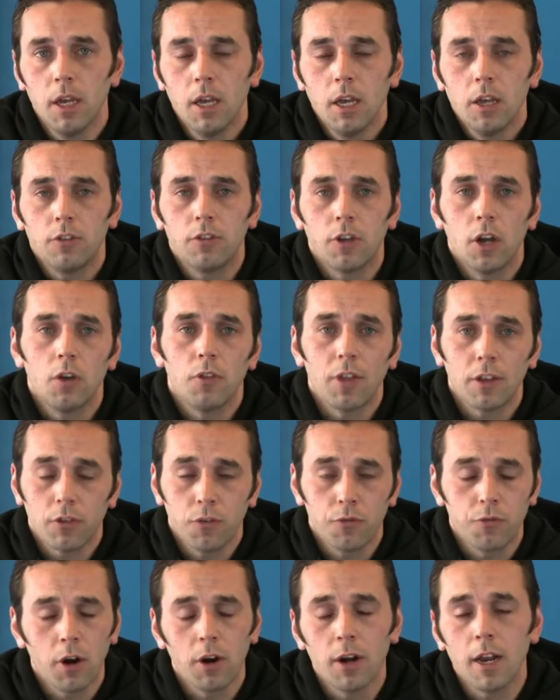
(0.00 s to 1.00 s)
So that's
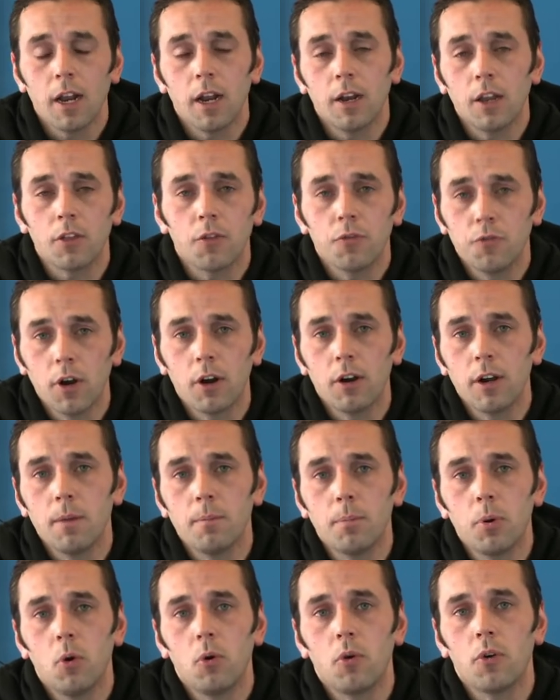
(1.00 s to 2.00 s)
another very
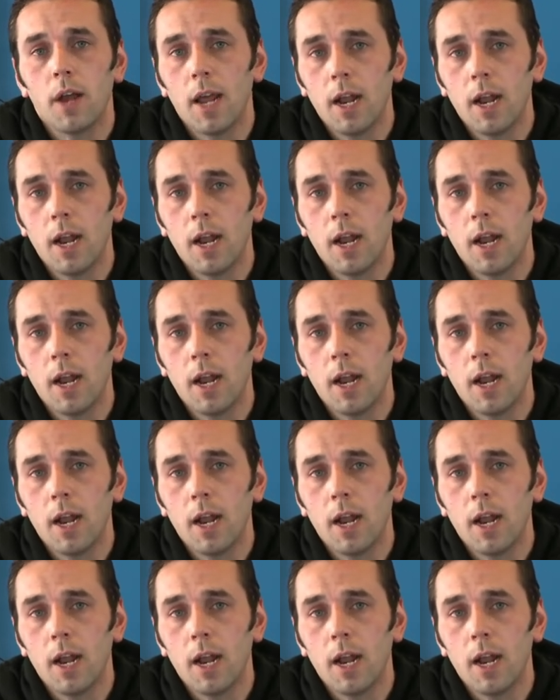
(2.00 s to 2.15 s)
important